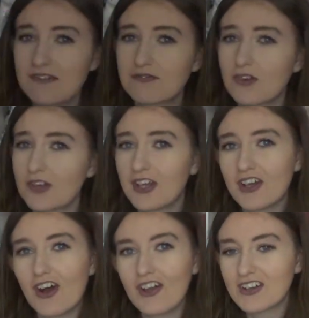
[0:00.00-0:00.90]
funky
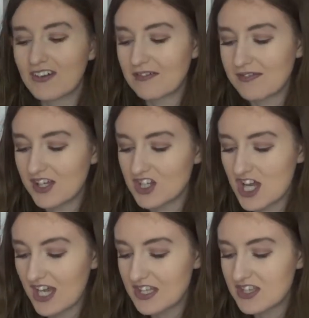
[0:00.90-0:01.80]
holographic
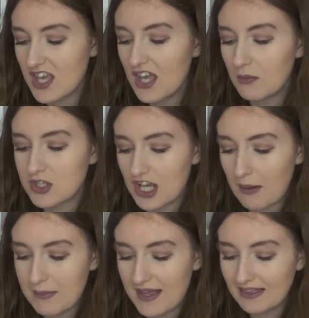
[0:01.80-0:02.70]
shades which
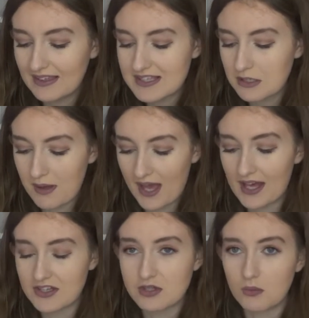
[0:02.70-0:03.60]
can be a little bit
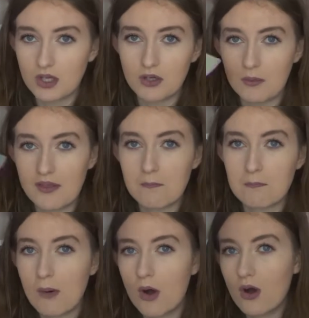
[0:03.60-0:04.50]
hard to work with,
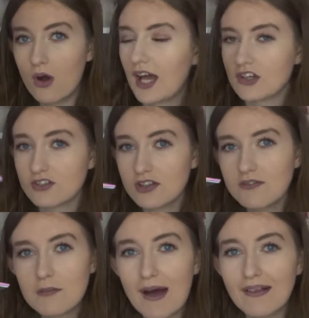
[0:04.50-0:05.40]
but I just love
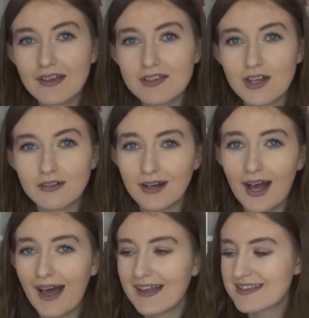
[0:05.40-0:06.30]
the palette, so I
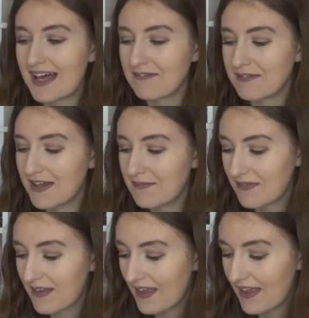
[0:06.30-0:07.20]
had to have it.
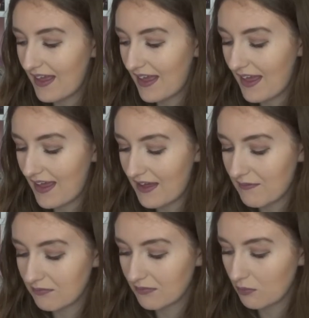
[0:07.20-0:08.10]

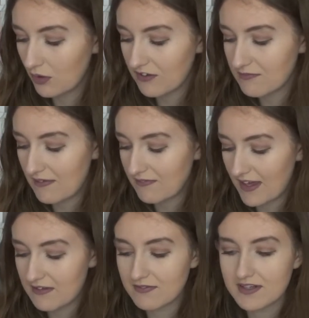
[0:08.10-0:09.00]
One of my
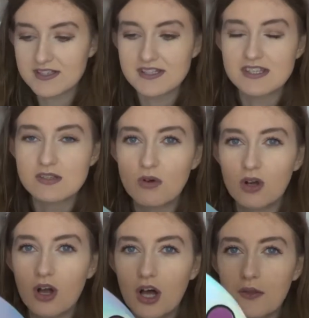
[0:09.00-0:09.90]
favourites is this
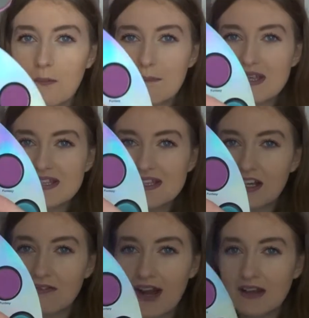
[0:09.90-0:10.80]
one called
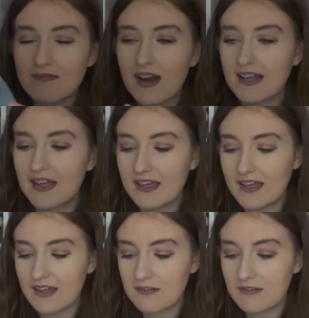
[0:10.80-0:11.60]
Mystic Rain right here.